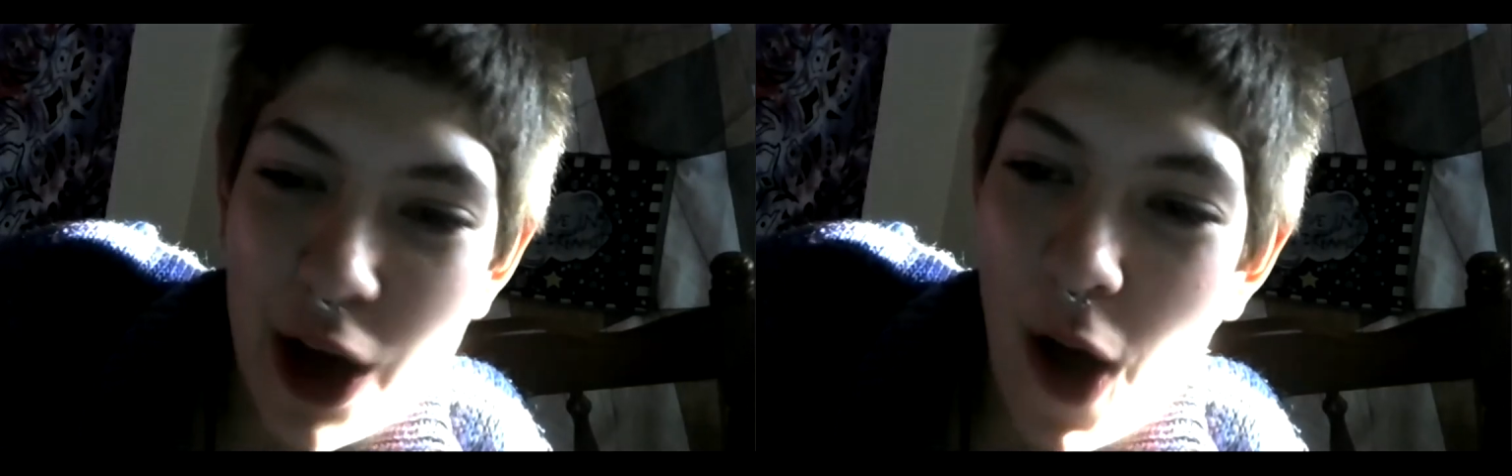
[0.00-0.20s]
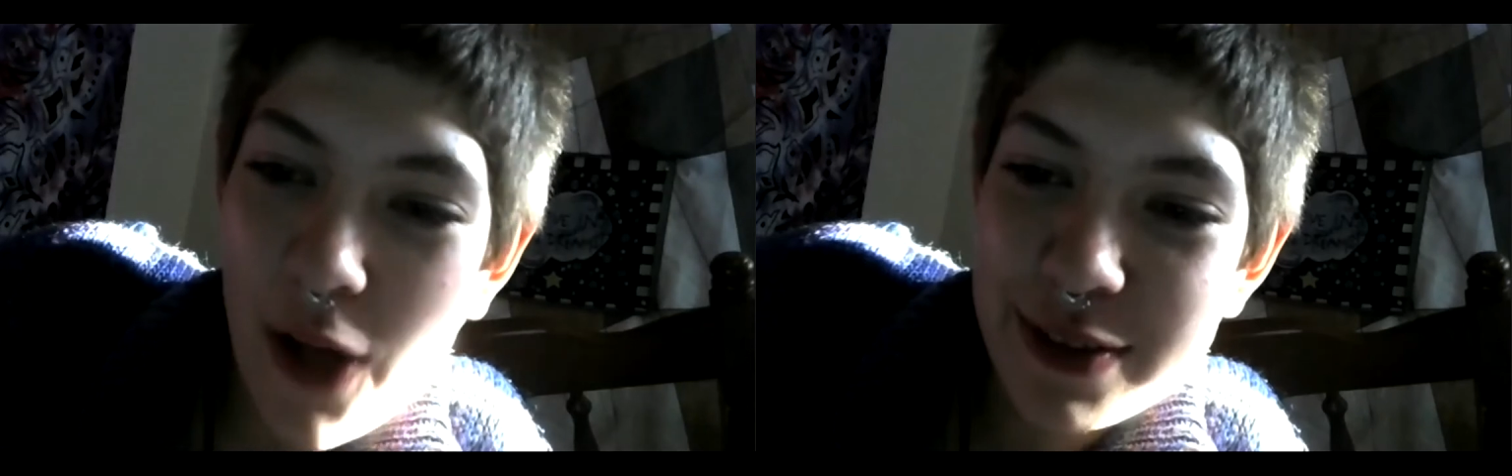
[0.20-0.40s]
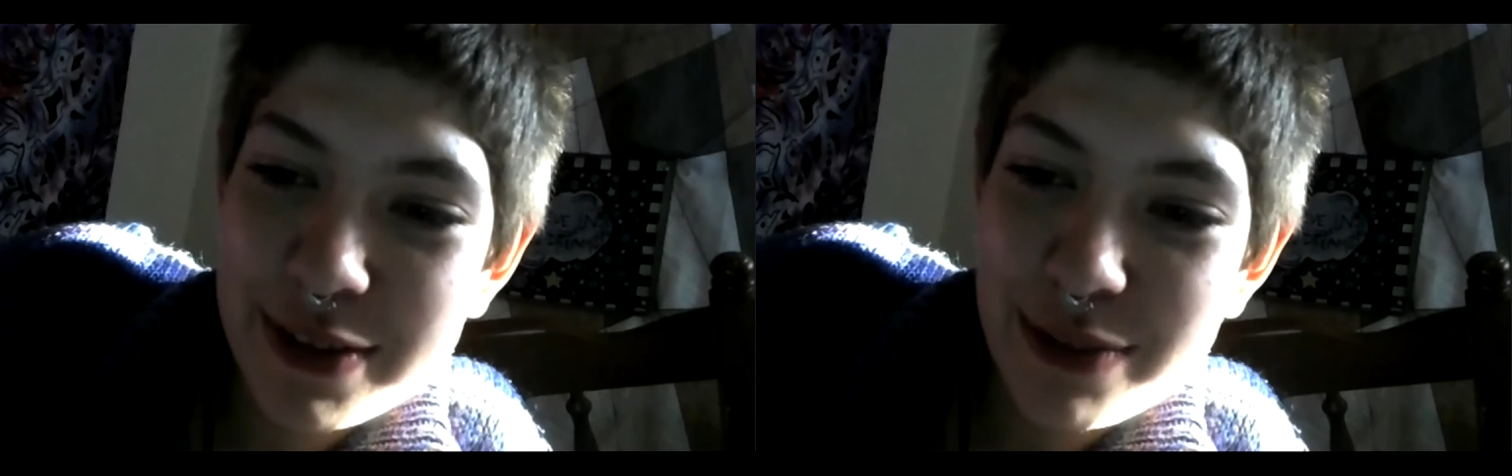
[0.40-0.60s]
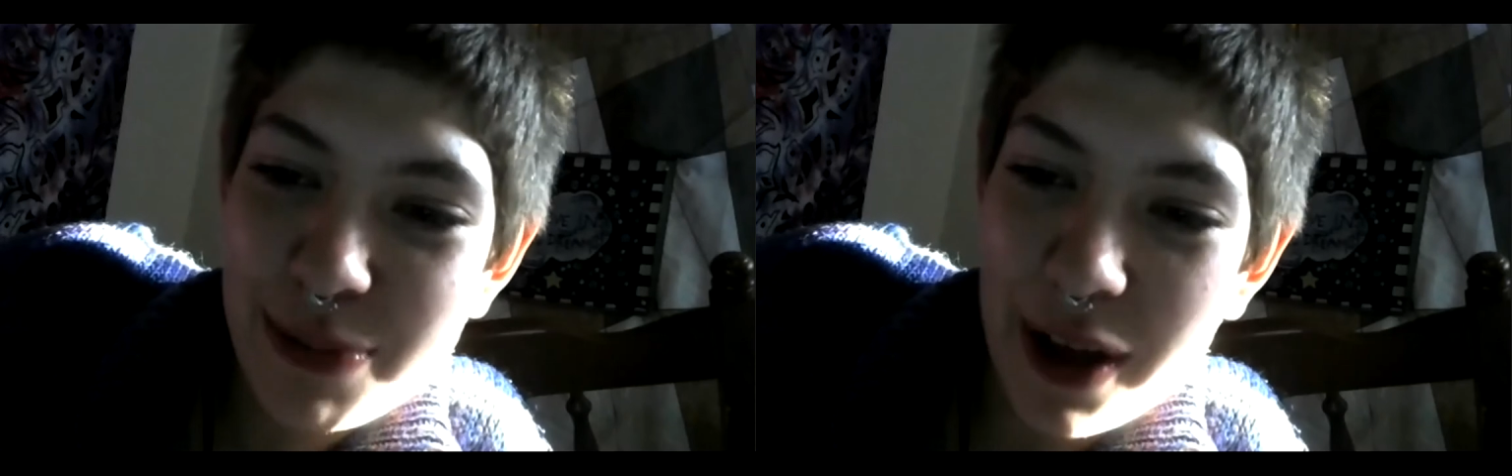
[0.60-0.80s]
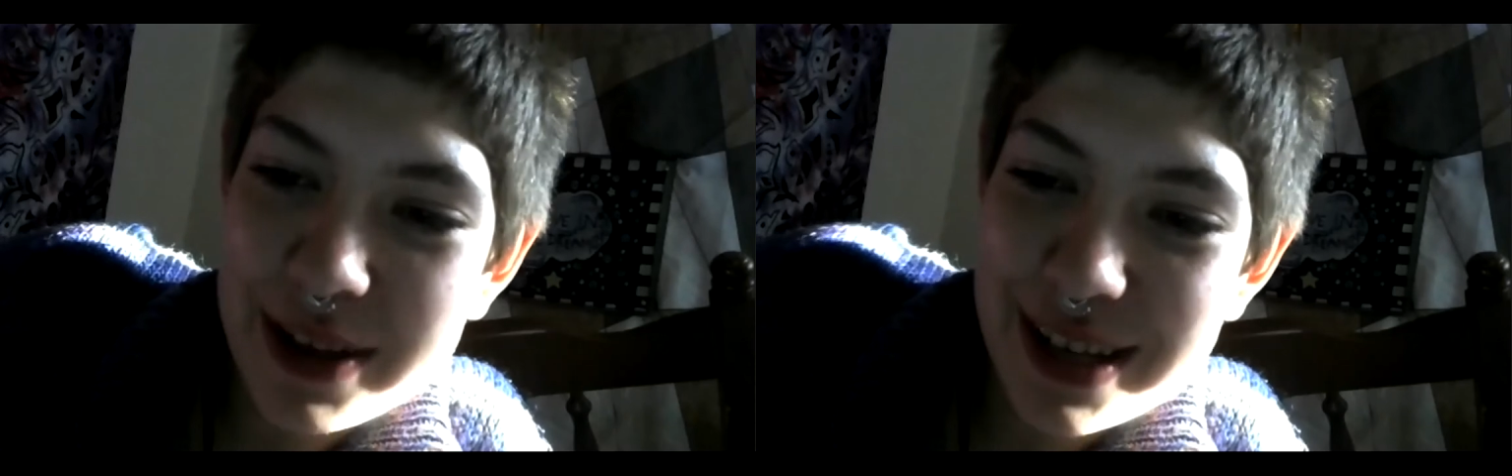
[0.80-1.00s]
all of these
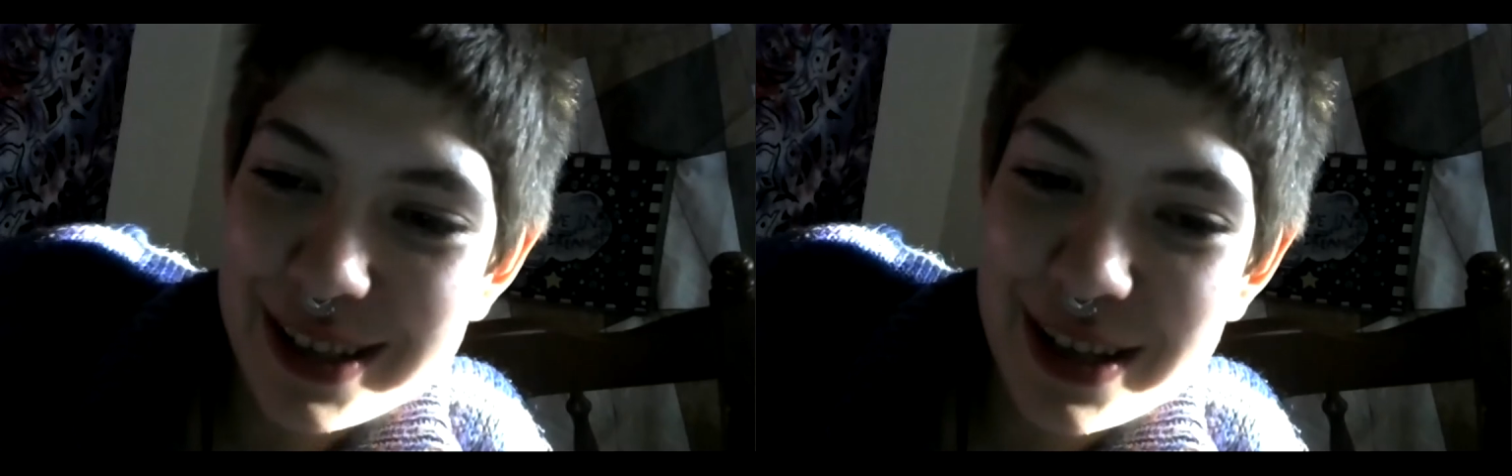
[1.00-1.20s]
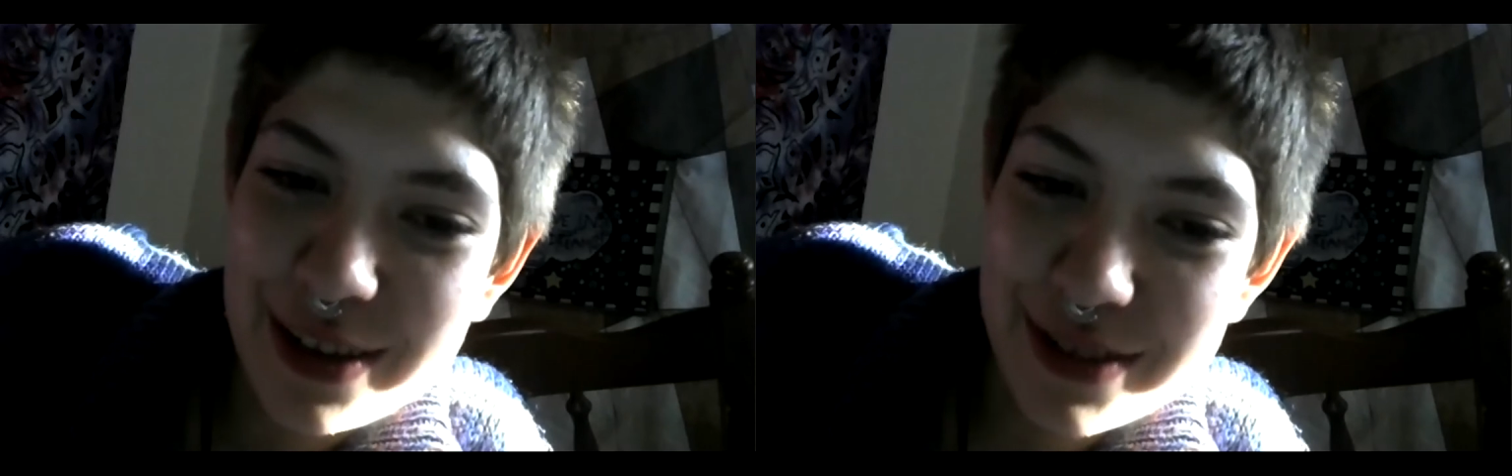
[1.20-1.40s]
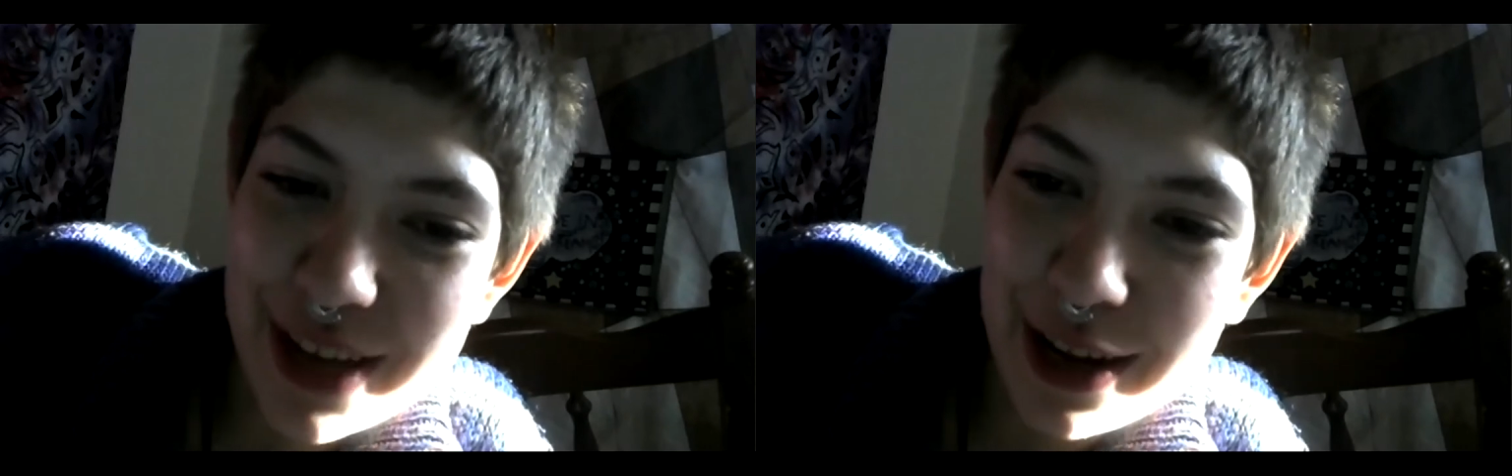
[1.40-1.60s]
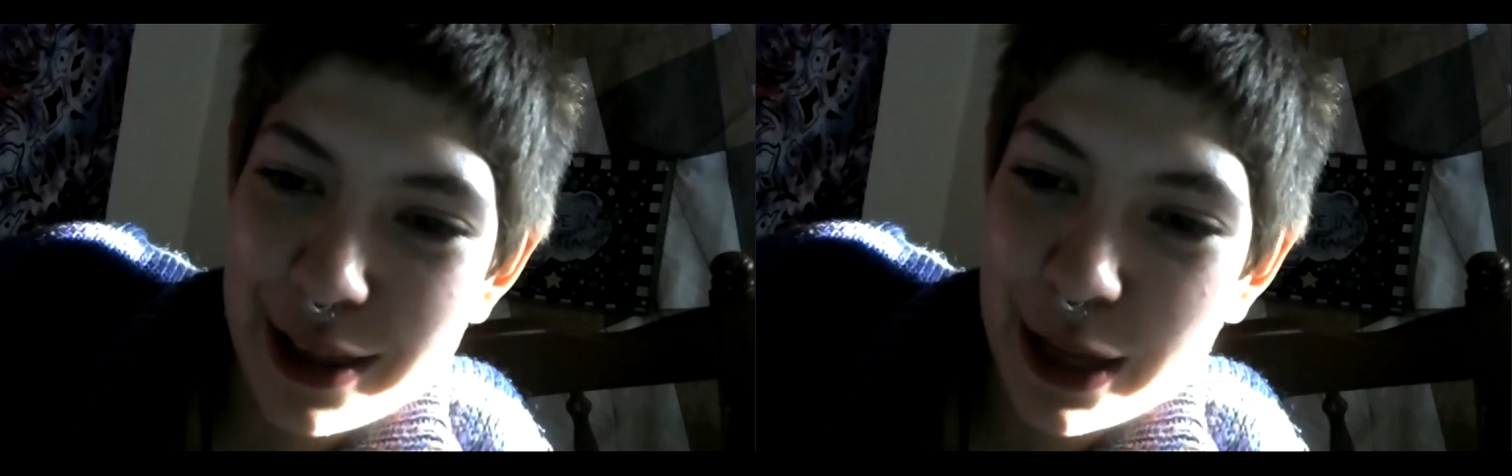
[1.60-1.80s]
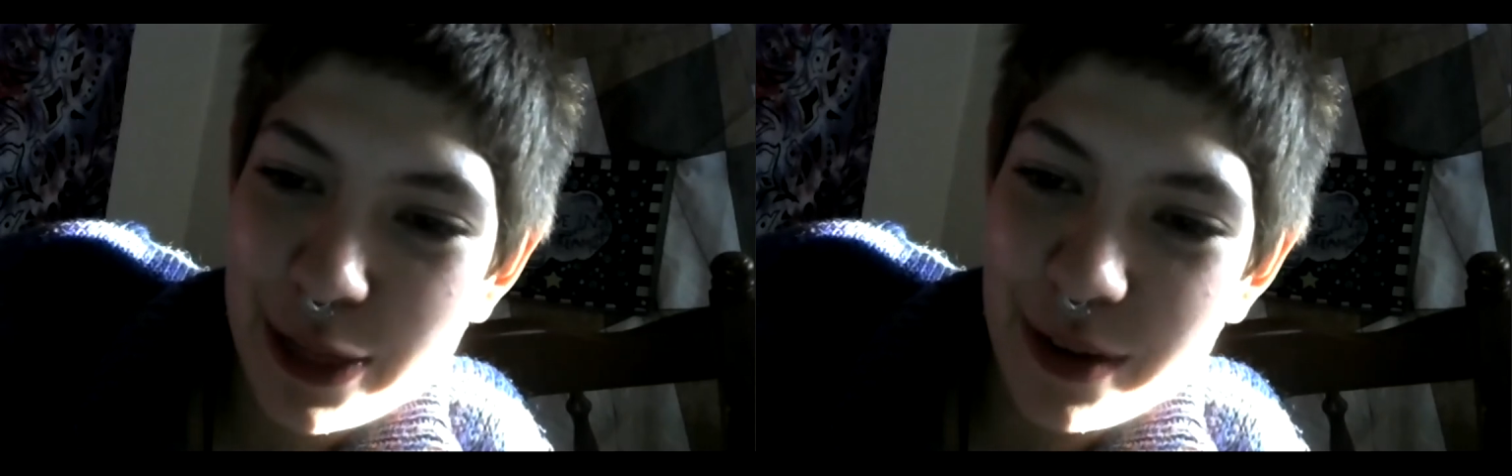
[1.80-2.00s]
projects that you've done in
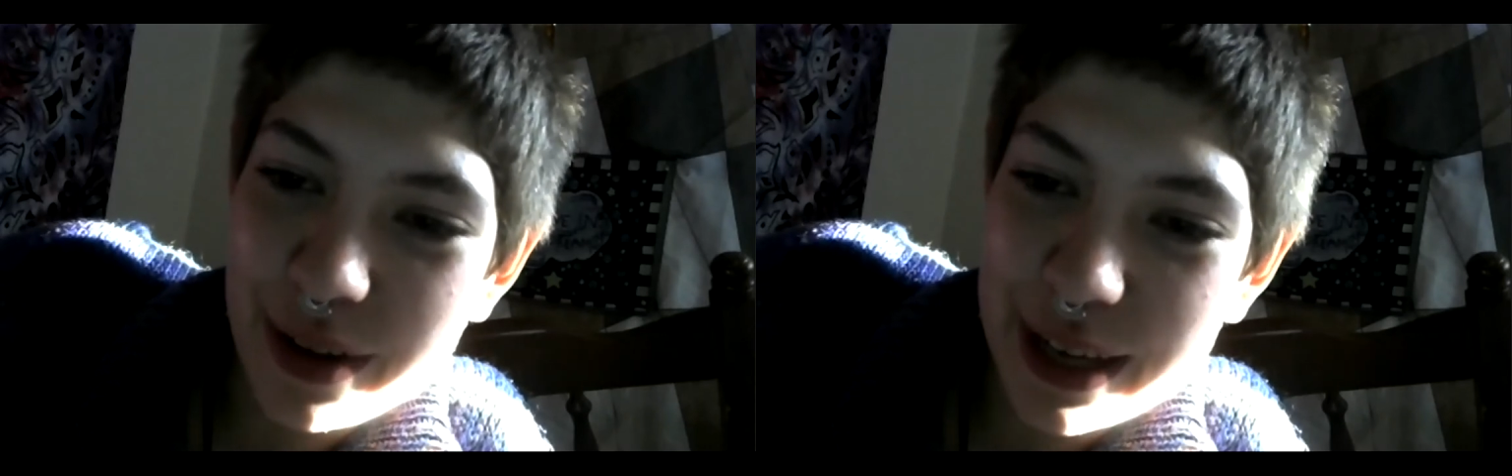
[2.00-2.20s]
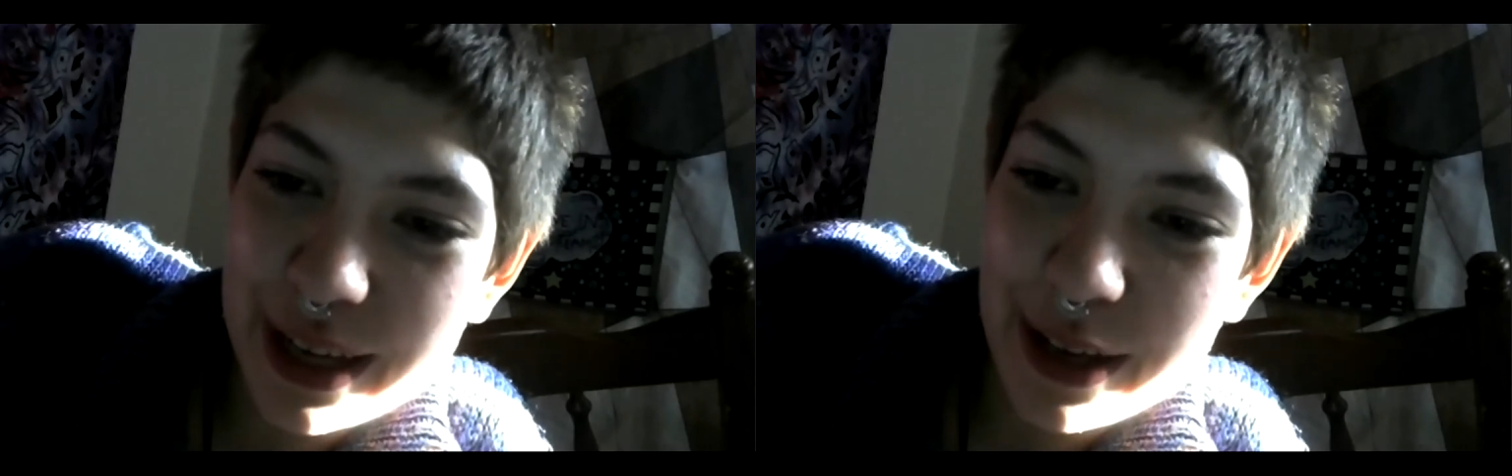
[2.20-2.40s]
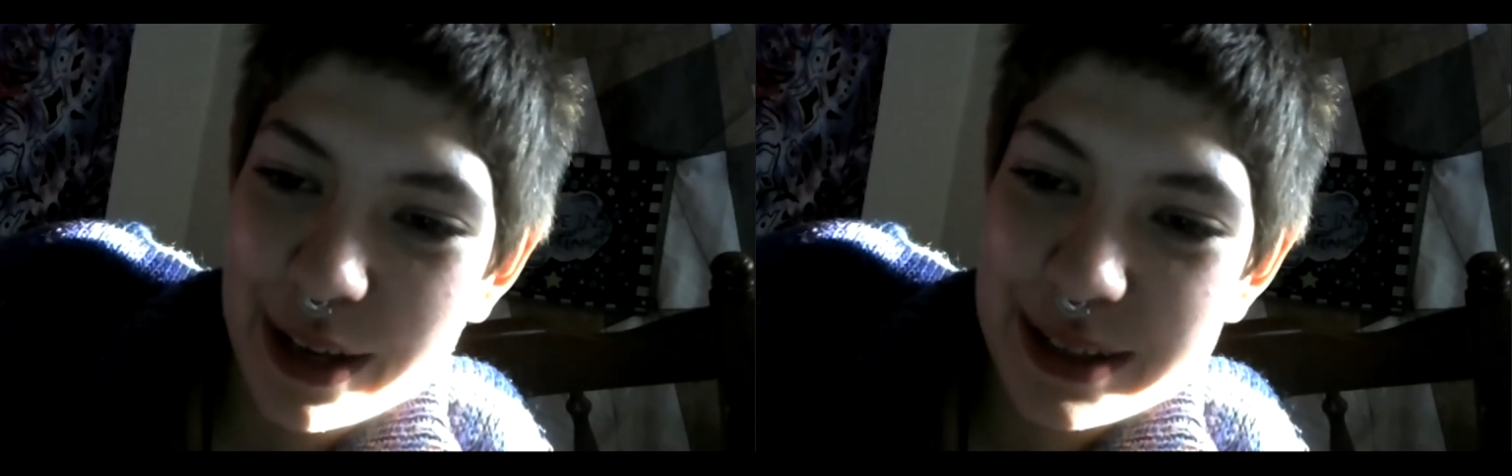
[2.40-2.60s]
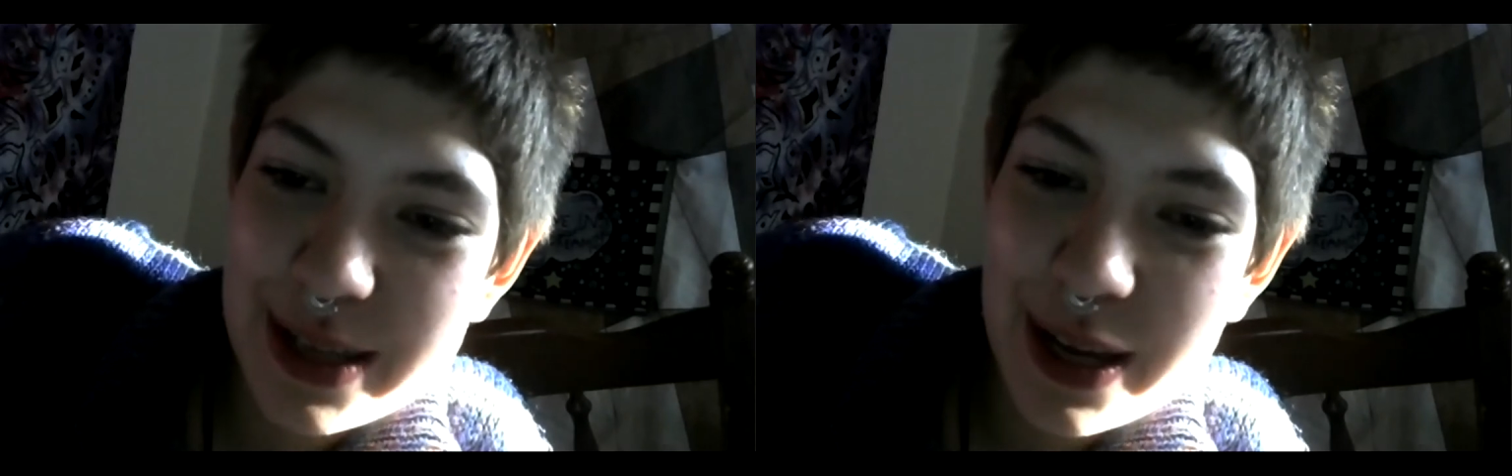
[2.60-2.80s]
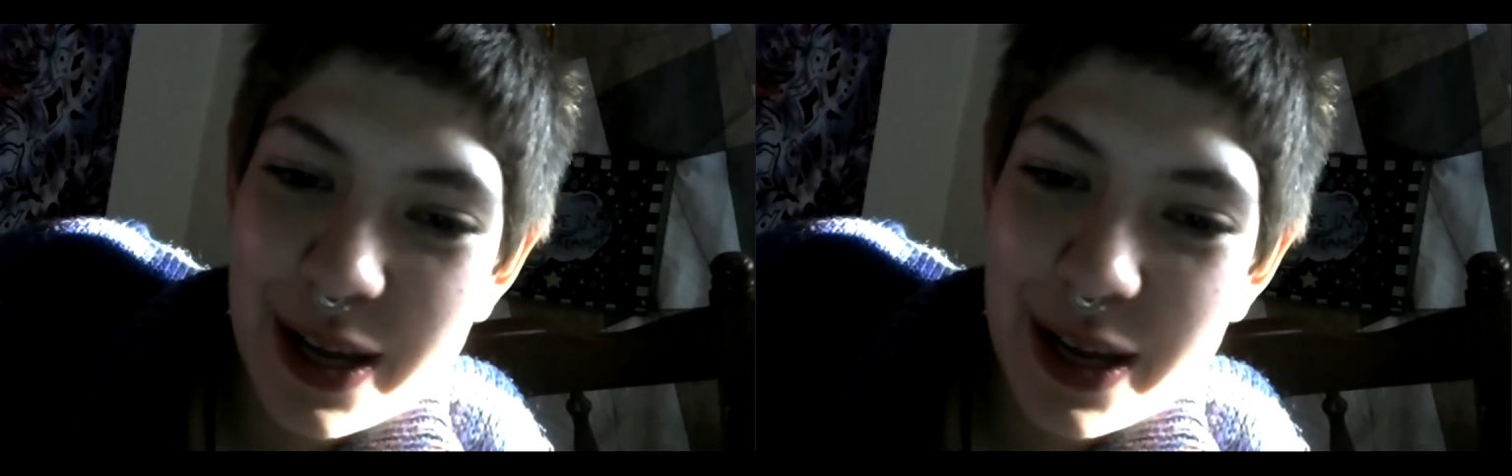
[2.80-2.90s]
like 30 years,